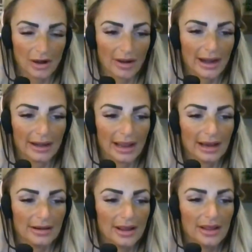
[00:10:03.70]
All right.
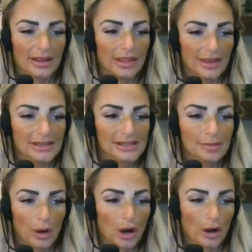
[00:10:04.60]
And this
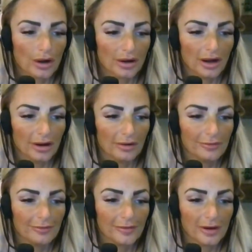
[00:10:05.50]
part
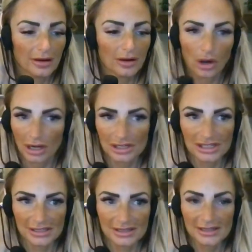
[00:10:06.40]
of
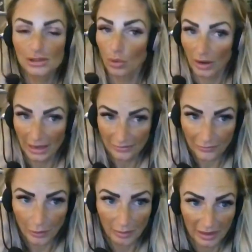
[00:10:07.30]
consciousness or
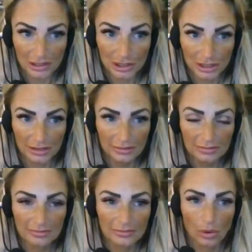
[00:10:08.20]

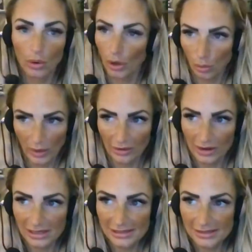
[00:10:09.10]
information or
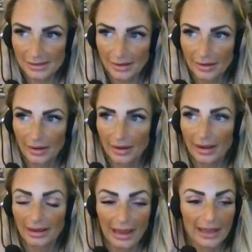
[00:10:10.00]
awareness
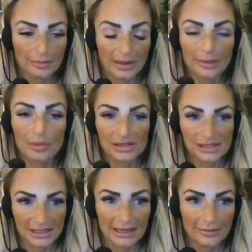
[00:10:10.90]
can be
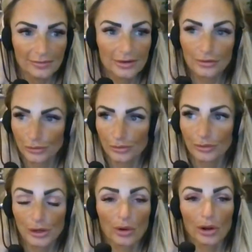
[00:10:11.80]
perceived
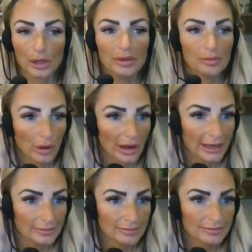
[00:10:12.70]
through your human
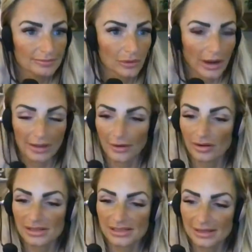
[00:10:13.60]
brain, right?
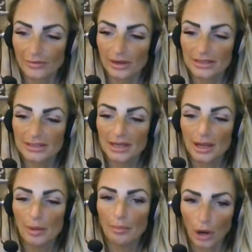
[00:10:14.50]
There is different
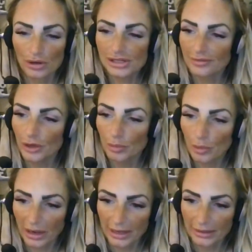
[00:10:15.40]
parts of your
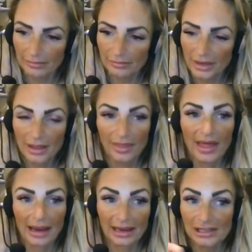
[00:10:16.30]
brain
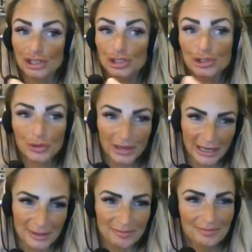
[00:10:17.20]
that can
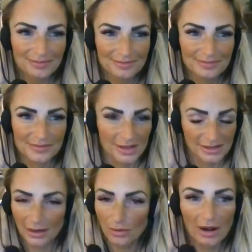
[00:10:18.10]
stream,
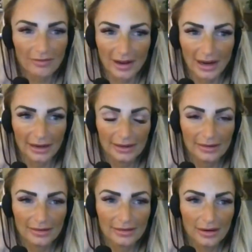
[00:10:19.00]
just like Wi-Fi,
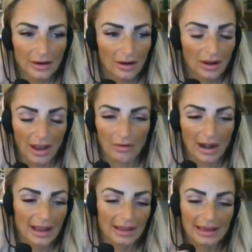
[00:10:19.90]
all
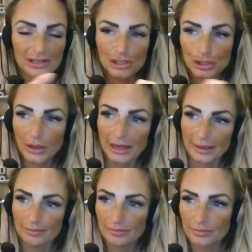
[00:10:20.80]
right, can
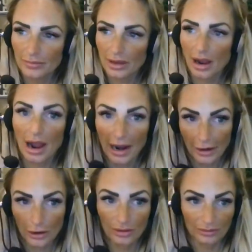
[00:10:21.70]
stream
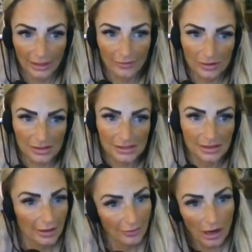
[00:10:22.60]
higher levels
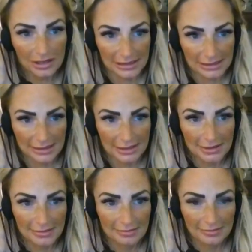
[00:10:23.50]
of
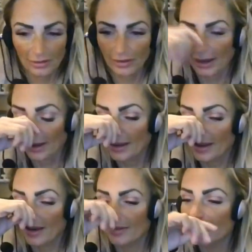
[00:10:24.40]
consciousness, okay?
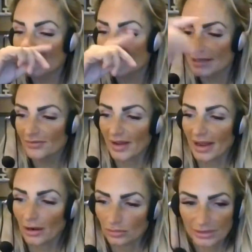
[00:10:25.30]
This is
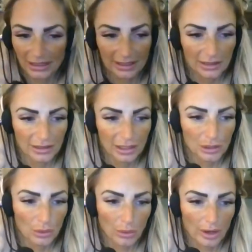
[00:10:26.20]
found in
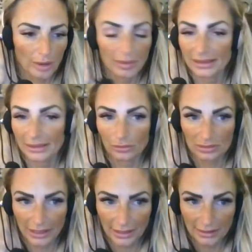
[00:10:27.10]
your pineal
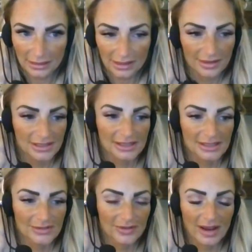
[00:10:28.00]
gland. This
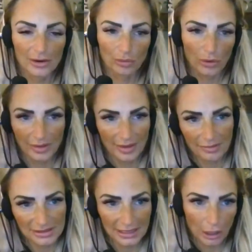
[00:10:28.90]
is found, or
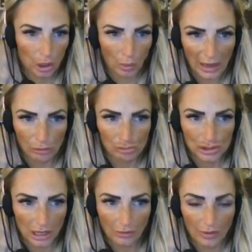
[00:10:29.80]
they would say crown
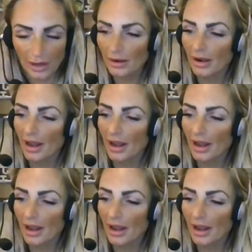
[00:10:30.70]
chakra.